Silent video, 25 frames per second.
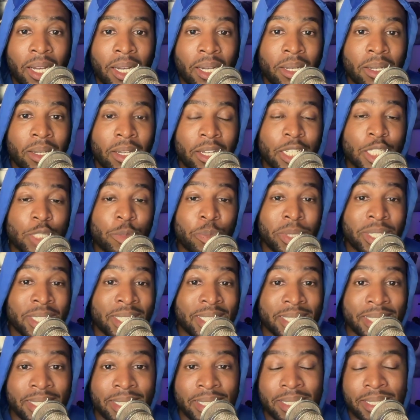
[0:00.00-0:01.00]

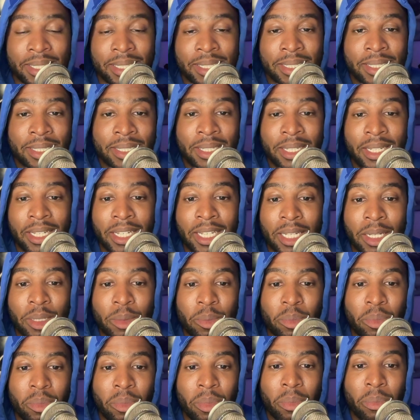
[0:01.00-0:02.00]
expenses
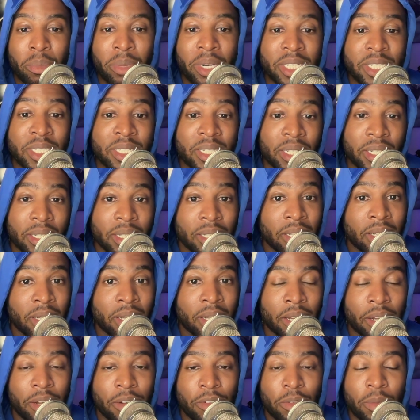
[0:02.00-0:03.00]
and budgeting
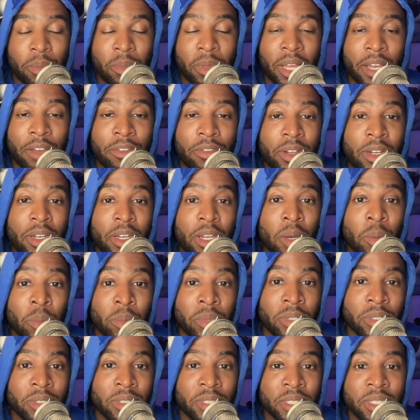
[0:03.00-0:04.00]
from Life in
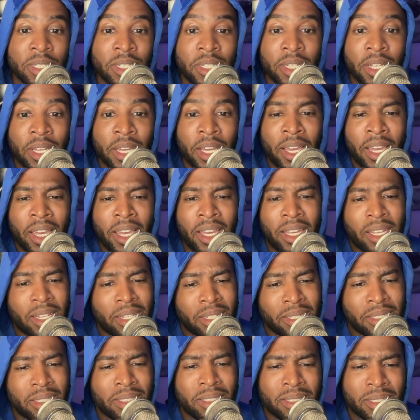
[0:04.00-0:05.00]
Numbers,
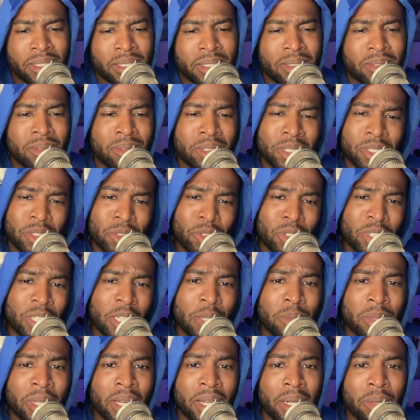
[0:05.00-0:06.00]
and you can
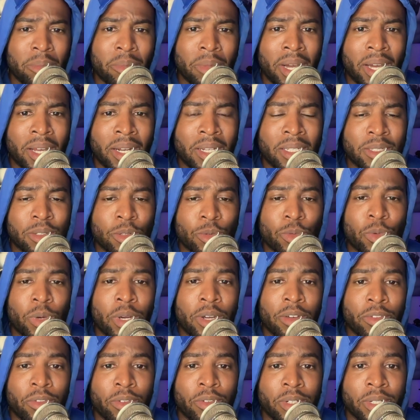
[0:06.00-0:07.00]
keep that in mind as a
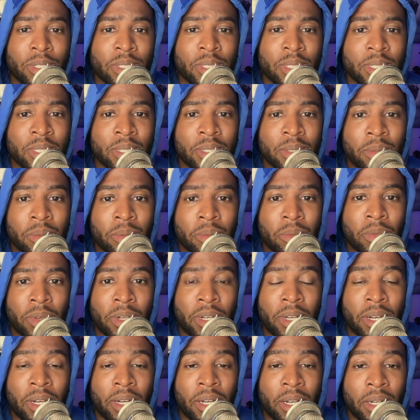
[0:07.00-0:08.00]
reference
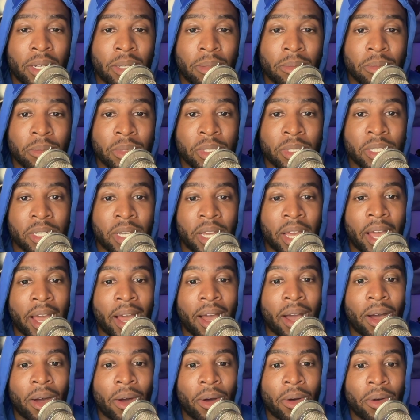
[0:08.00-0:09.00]
to
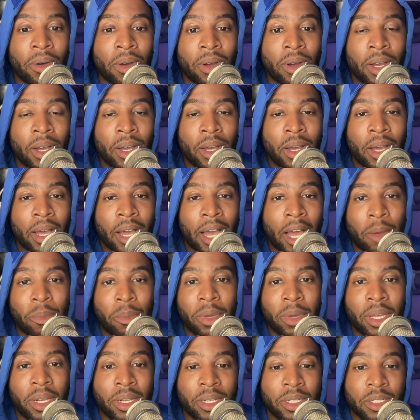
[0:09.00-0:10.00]
how I
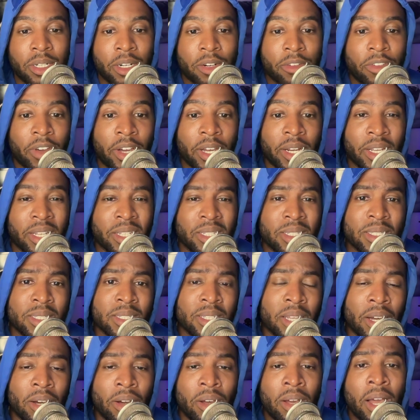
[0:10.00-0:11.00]
manage our finances.
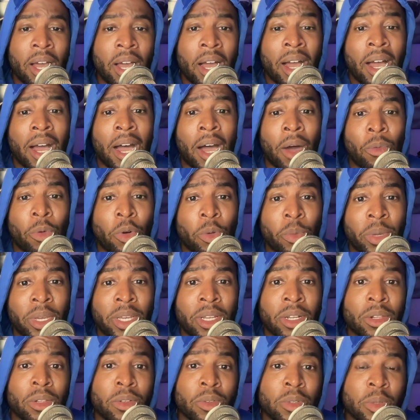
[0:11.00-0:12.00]
Now, I won't be
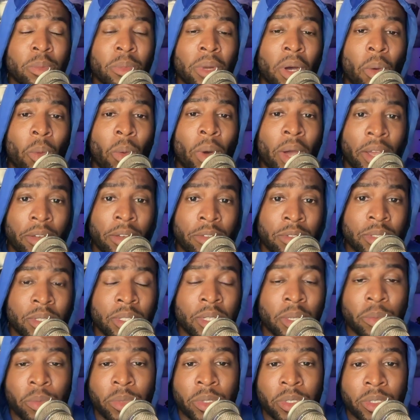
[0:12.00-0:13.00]
including my wife's
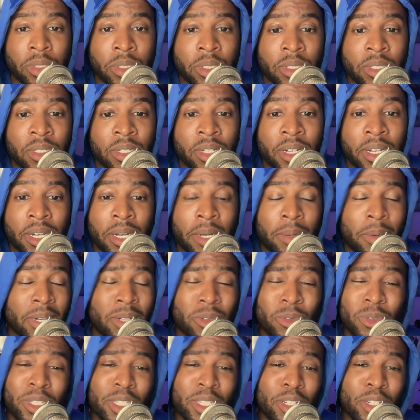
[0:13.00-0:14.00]
numbers. I
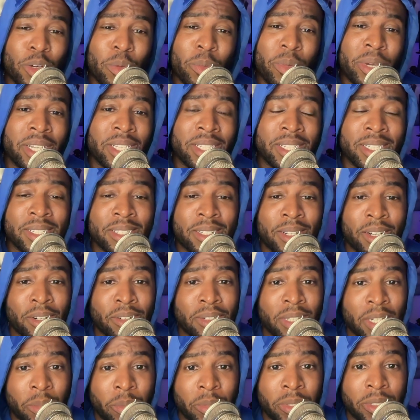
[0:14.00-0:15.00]
really don't pay attention to her
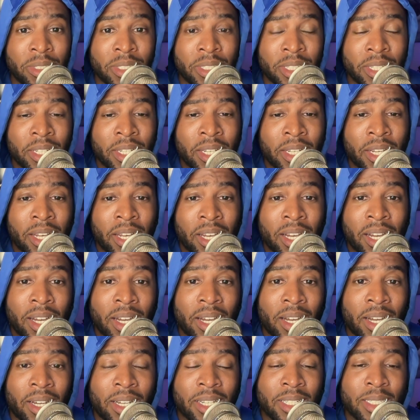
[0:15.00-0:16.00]
numbers
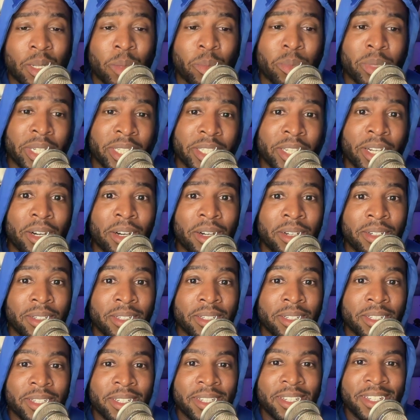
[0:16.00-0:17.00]
because I'm big dog.
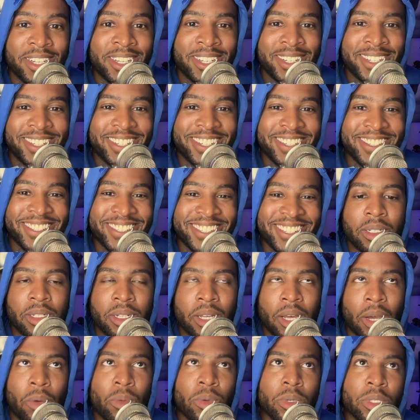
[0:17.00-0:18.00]

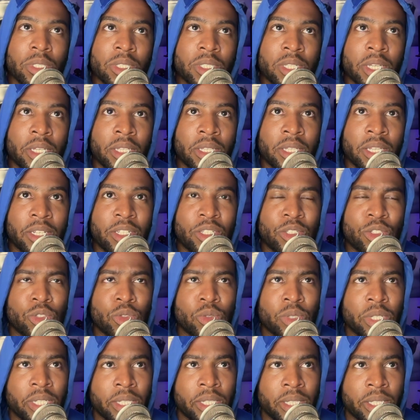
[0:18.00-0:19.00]
I will state that
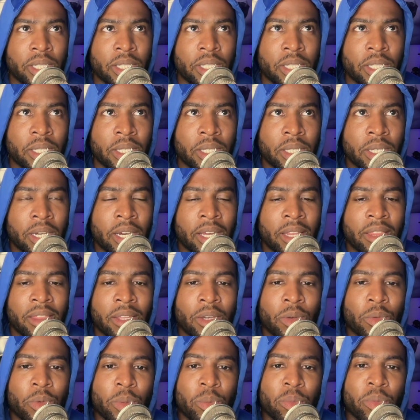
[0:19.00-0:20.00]
jointly, I
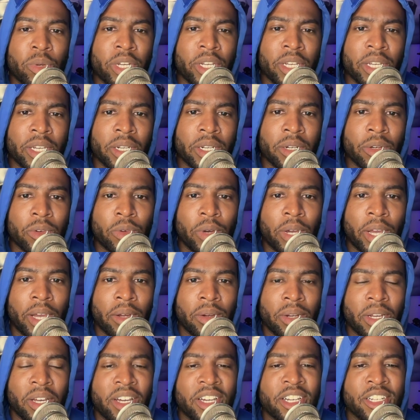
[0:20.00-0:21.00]
think we bring in around
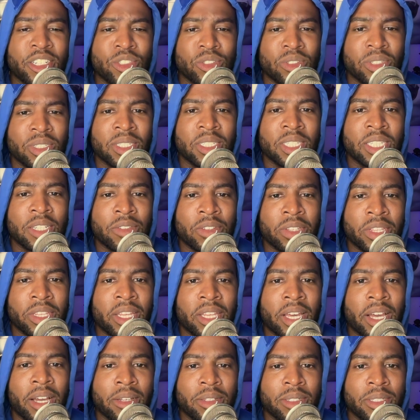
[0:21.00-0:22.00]

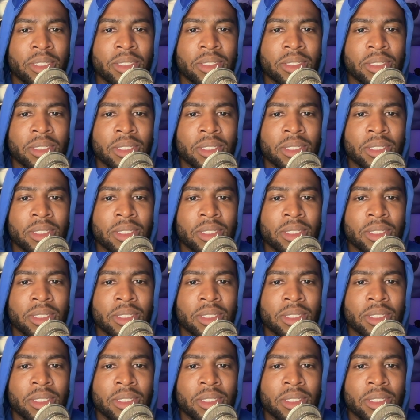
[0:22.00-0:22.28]
107,000